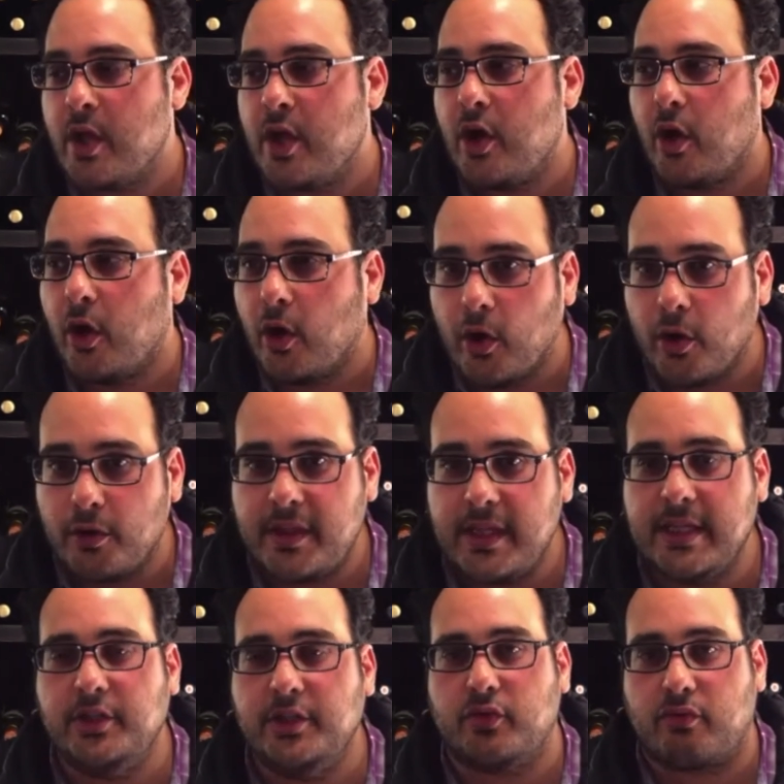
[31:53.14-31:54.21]
earthy,
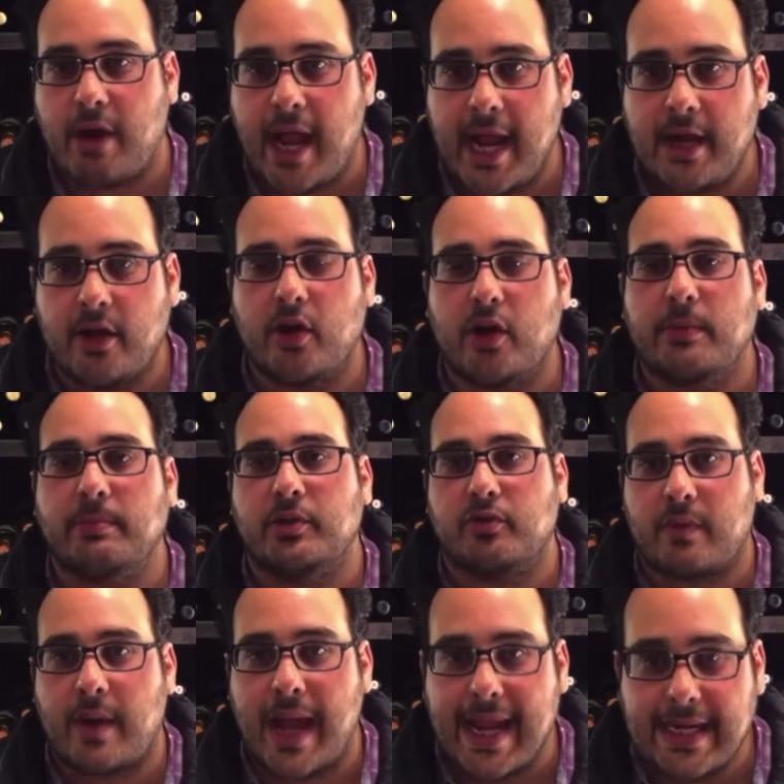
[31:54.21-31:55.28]
dried herb,
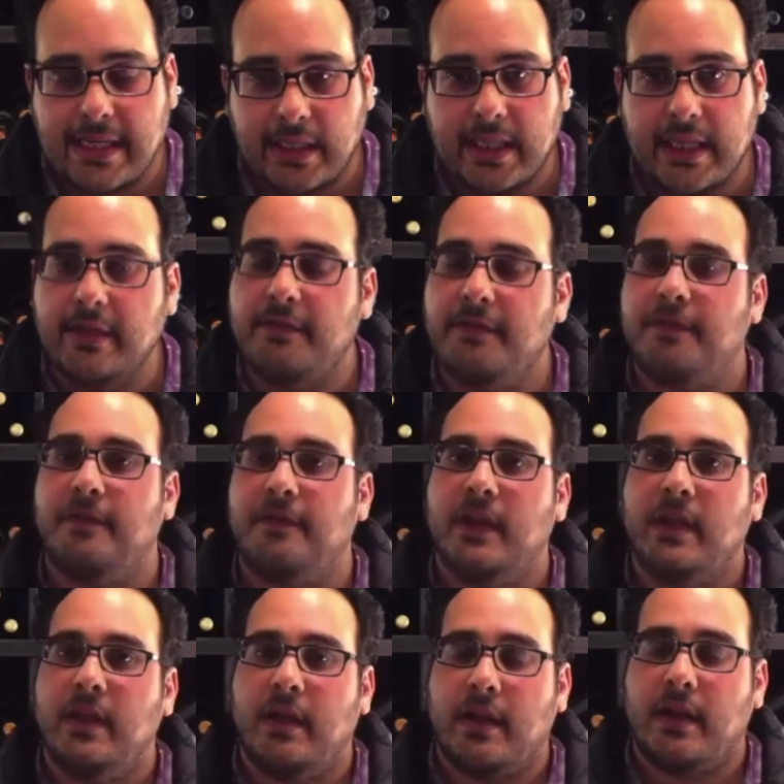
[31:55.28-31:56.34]
dried leaf
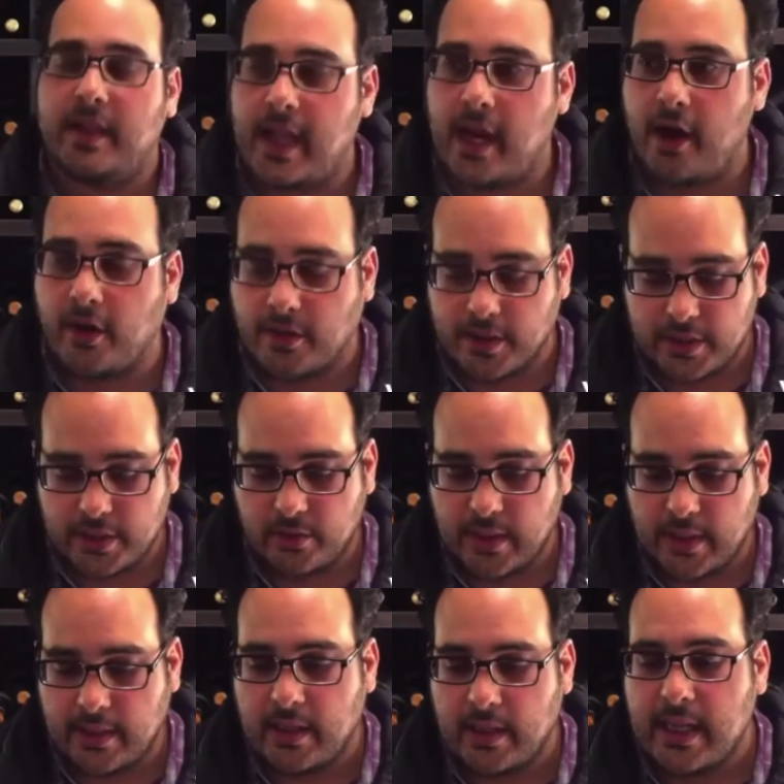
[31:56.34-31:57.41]
character to
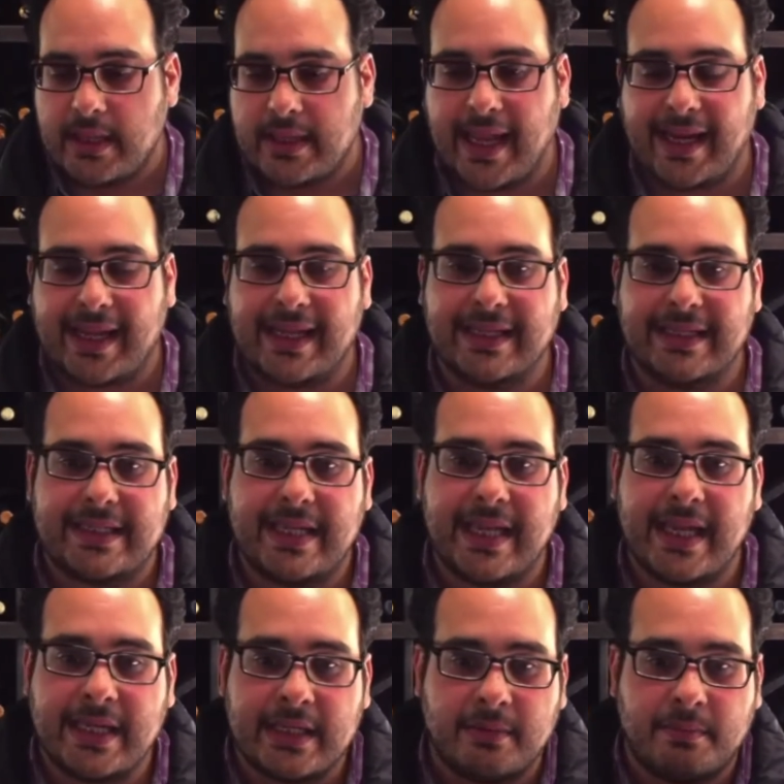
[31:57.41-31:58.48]
it that can
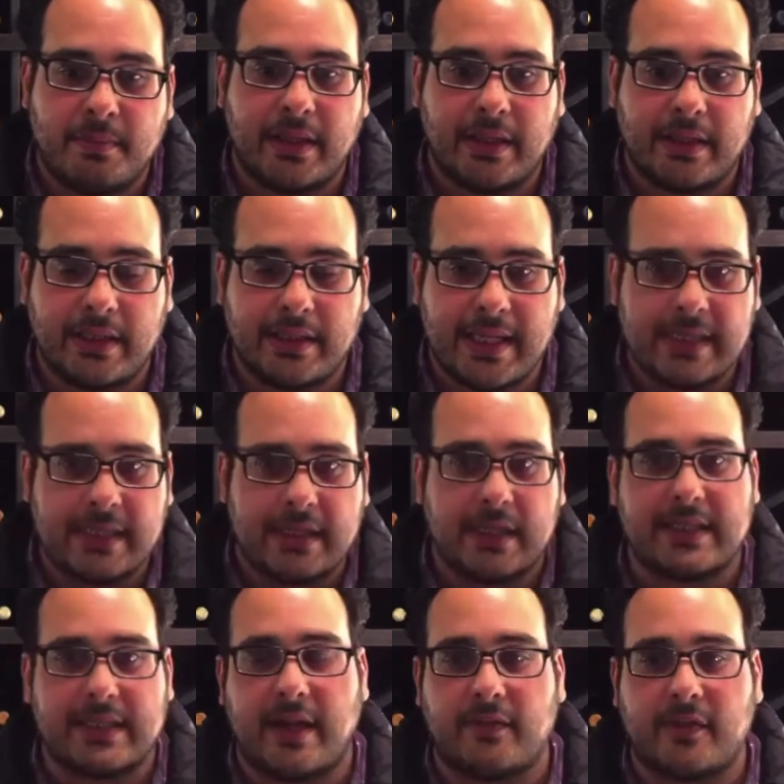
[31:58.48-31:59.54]
tend to lend
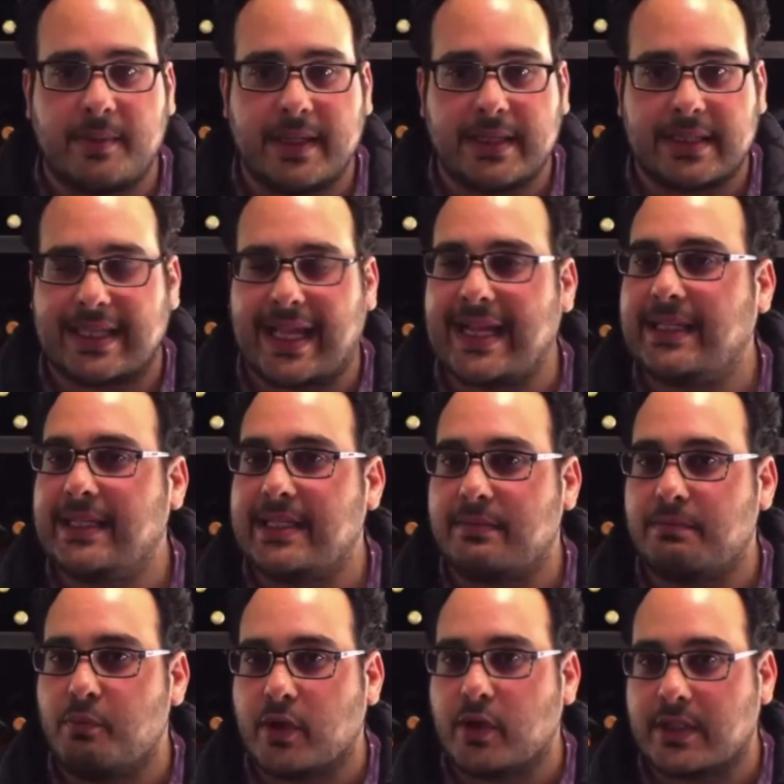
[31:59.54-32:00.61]
itself to be slightly
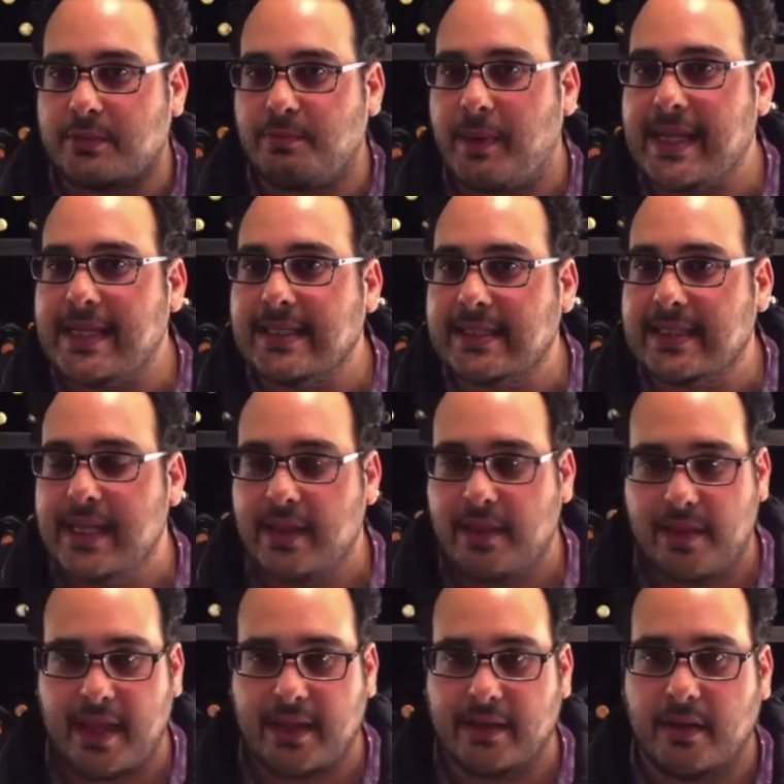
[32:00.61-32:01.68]
more spicy
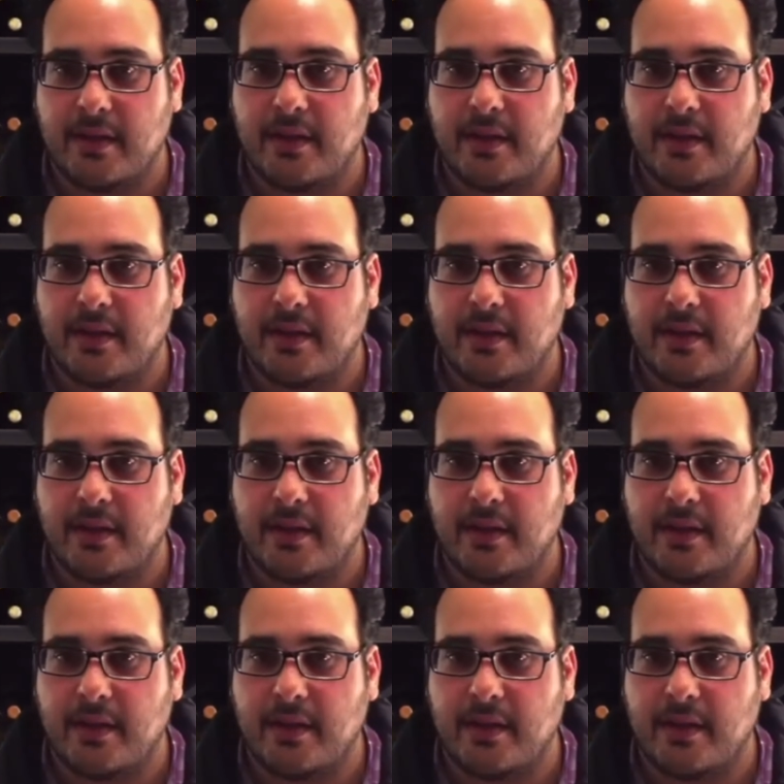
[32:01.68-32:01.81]
than, than